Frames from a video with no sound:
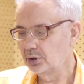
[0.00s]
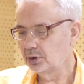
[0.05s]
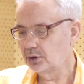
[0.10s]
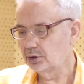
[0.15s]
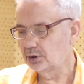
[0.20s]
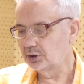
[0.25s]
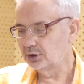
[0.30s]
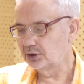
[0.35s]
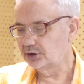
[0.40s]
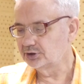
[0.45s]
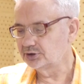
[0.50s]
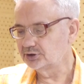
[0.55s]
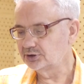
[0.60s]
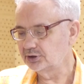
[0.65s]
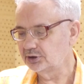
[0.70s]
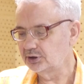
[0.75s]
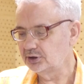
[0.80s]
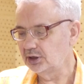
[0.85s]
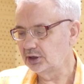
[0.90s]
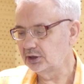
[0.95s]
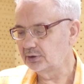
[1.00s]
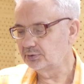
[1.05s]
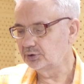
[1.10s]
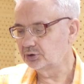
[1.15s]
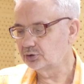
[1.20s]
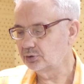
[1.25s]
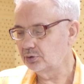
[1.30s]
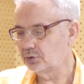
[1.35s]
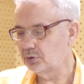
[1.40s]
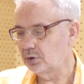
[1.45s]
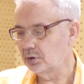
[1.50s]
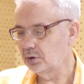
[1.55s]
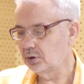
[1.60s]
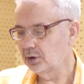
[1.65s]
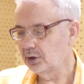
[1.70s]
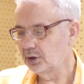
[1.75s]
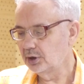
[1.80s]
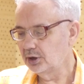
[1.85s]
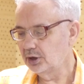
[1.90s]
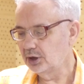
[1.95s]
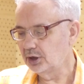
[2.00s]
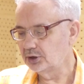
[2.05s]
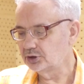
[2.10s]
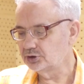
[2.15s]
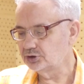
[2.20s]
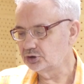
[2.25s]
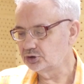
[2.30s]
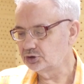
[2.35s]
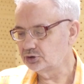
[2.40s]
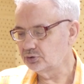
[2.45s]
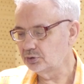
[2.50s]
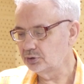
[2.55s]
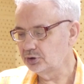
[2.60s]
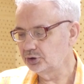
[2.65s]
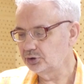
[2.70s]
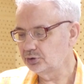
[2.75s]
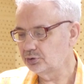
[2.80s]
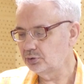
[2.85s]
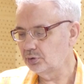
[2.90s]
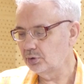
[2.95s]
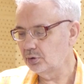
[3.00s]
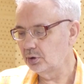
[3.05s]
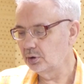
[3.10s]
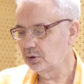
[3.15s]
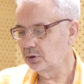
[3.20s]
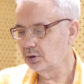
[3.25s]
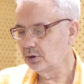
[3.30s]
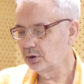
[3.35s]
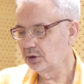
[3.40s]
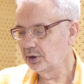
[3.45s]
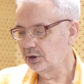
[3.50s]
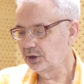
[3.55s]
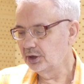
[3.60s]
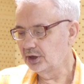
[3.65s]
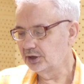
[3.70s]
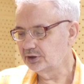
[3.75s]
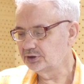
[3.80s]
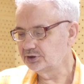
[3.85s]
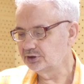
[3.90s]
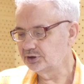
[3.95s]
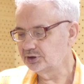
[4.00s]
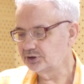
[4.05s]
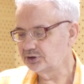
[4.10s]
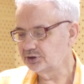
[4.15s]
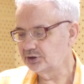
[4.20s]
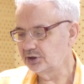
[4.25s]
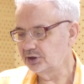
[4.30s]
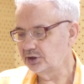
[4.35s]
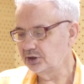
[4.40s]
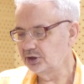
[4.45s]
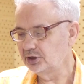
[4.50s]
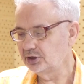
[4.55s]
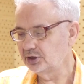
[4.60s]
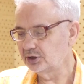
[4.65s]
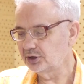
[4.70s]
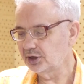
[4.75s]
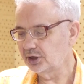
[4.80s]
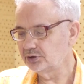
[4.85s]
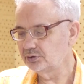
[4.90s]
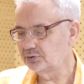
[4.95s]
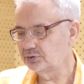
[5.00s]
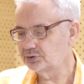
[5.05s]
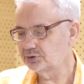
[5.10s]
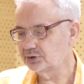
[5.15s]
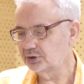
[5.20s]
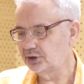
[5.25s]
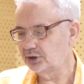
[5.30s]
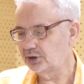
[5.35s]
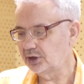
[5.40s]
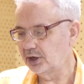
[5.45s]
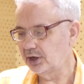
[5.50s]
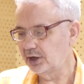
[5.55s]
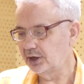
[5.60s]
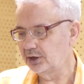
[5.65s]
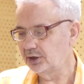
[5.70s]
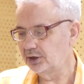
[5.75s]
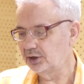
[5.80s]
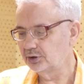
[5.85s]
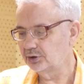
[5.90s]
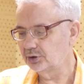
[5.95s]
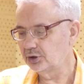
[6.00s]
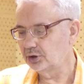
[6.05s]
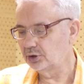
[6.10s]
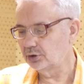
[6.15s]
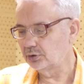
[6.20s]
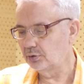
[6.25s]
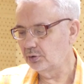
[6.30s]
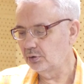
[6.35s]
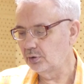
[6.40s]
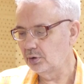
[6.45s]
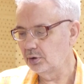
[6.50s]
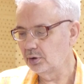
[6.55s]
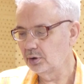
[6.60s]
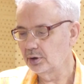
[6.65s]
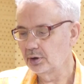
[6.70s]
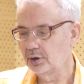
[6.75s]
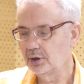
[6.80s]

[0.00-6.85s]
the liquid core and the solid core, and there is the inner radius Ri and Ro.